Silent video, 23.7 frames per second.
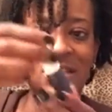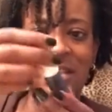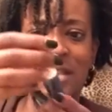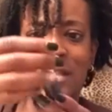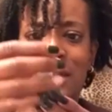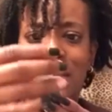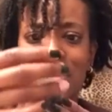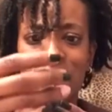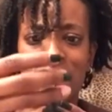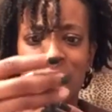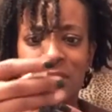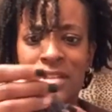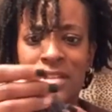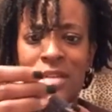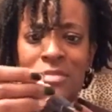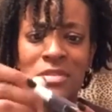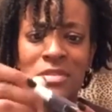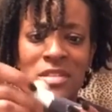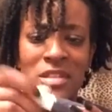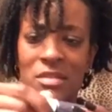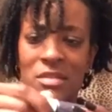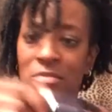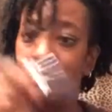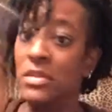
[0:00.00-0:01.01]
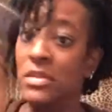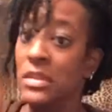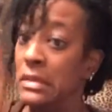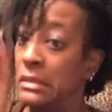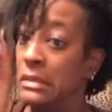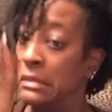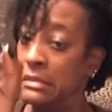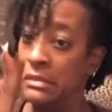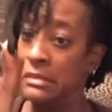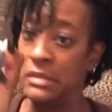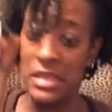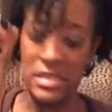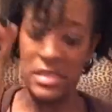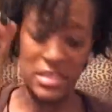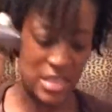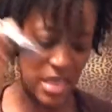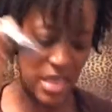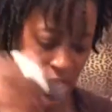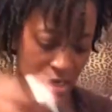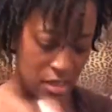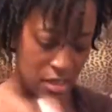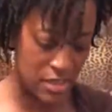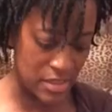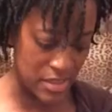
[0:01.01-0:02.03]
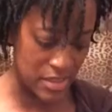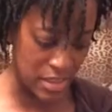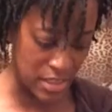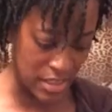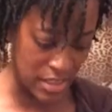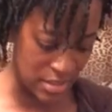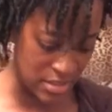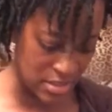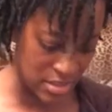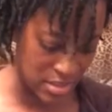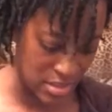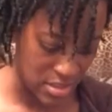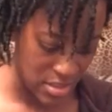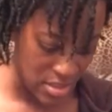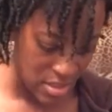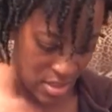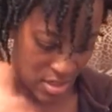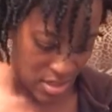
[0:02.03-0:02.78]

in or something, but that's kind of neat.